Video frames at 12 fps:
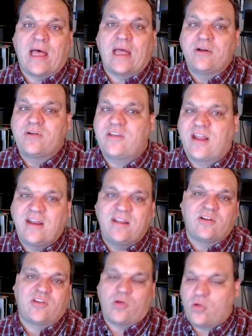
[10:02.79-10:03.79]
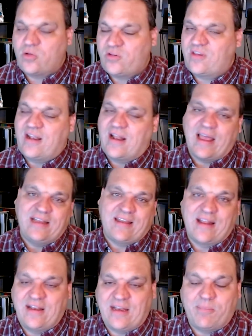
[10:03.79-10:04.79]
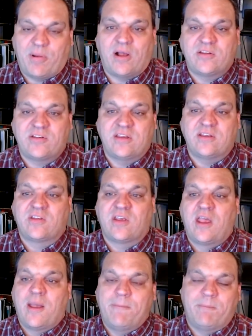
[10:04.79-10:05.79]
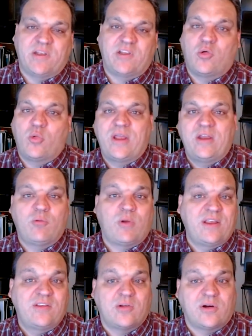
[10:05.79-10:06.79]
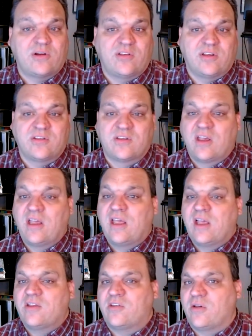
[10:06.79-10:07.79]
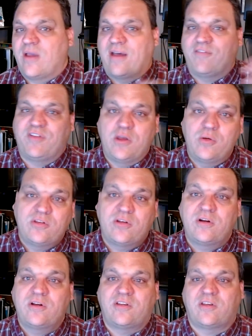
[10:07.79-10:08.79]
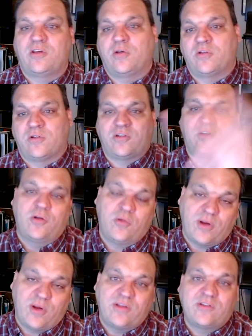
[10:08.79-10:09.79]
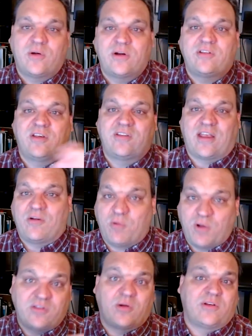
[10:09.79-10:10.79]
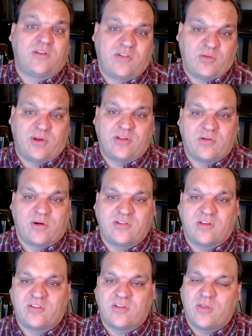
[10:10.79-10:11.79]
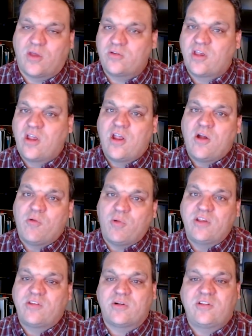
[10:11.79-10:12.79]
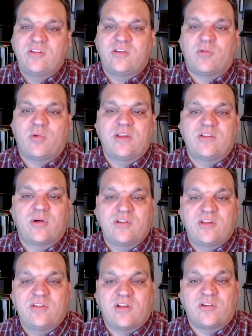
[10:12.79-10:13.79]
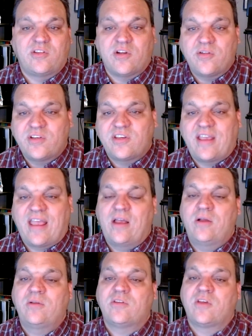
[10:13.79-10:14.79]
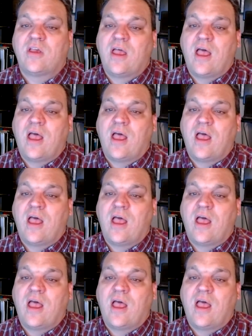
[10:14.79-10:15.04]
understanding there's a whole set of identity policies between resources. So you have users to resources, and resources to resources. So those resources to resources are service accounts.